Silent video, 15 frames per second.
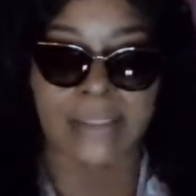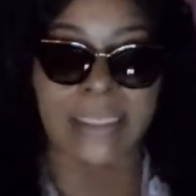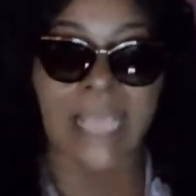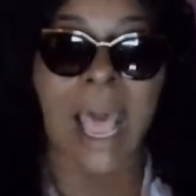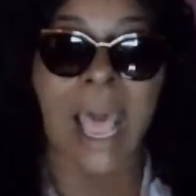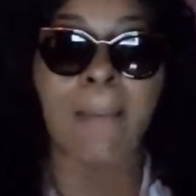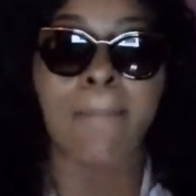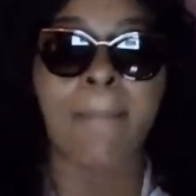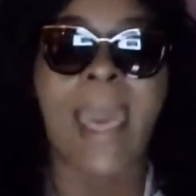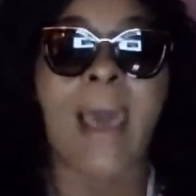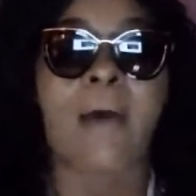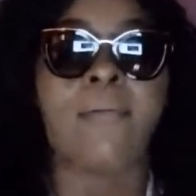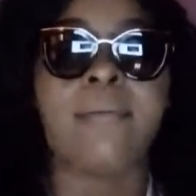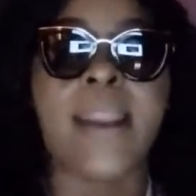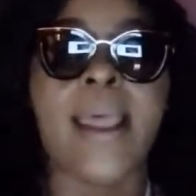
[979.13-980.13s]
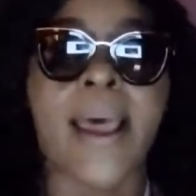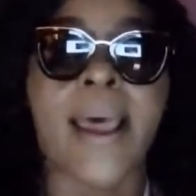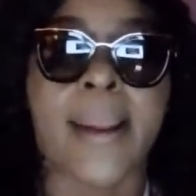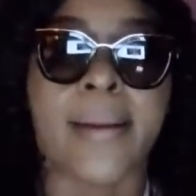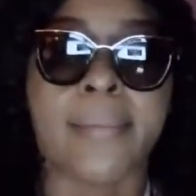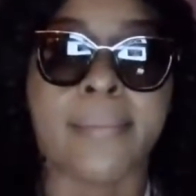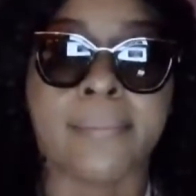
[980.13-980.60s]
talking about
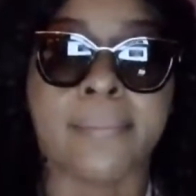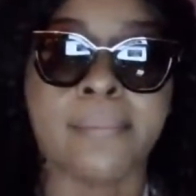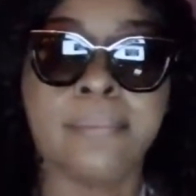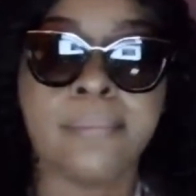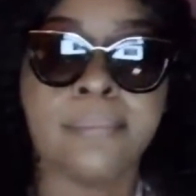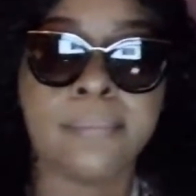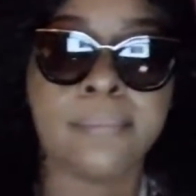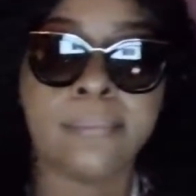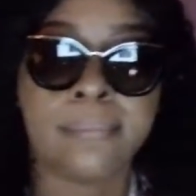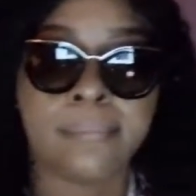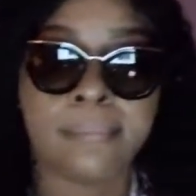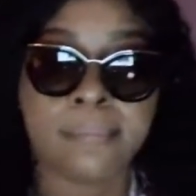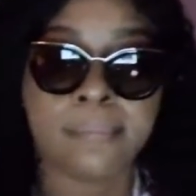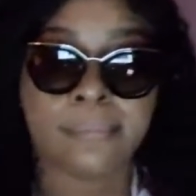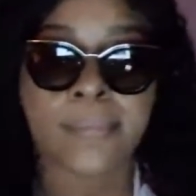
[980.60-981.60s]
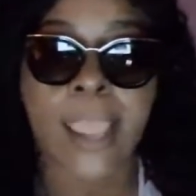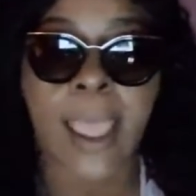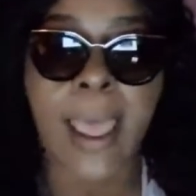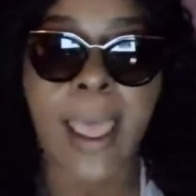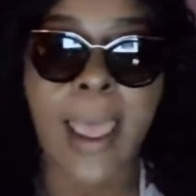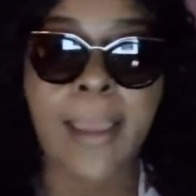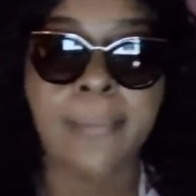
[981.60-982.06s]
nothing.
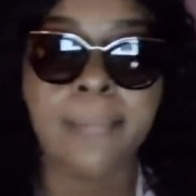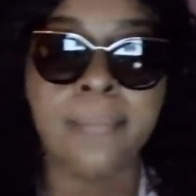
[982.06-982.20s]
Huh?